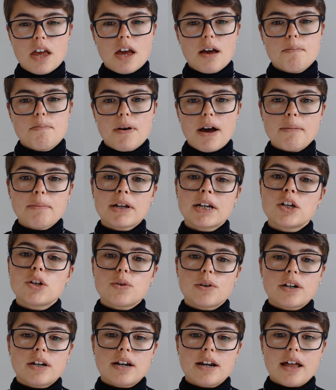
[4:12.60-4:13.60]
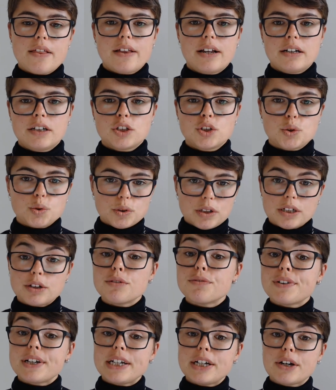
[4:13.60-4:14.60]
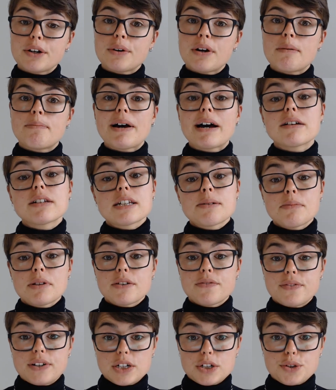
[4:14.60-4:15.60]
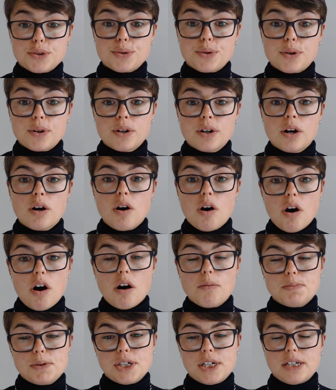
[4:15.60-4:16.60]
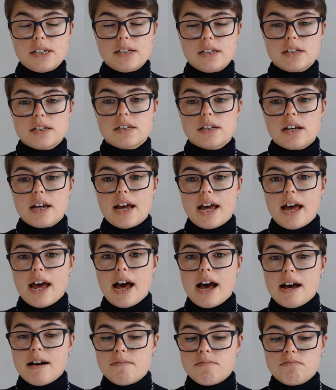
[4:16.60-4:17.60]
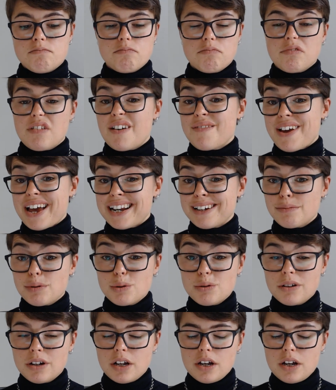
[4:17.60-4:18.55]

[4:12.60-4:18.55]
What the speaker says: But I'm going to do another short little video about some of the visual options available,